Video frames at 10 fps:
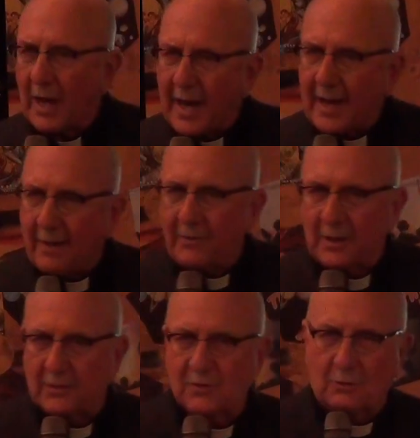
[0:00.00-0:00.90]
I have
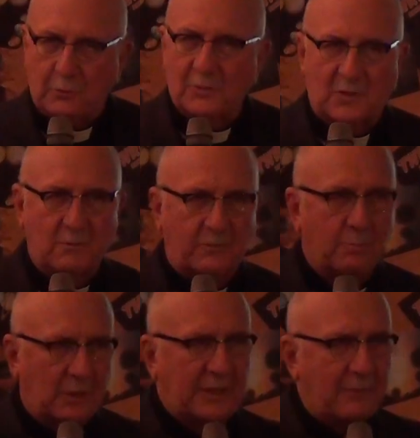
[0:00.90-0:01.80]
an
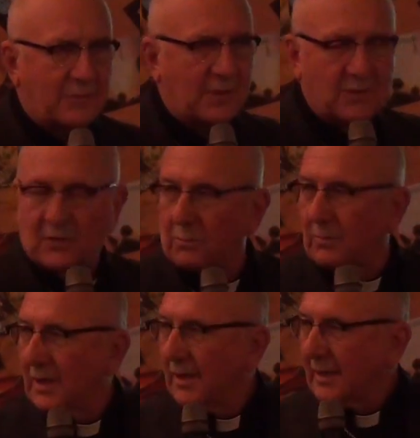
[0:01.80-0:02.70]
exclusive belief system,
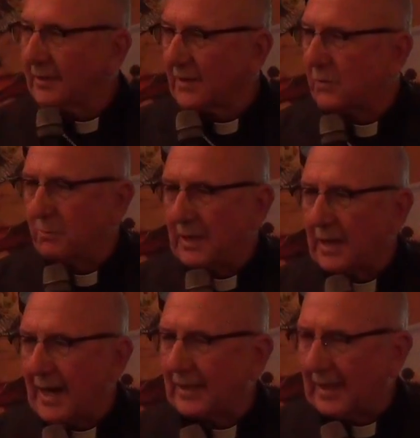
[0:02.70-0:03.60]
that doesn't
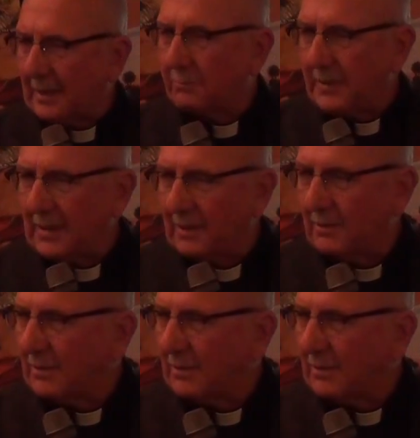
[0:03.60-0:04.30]
mean I can't be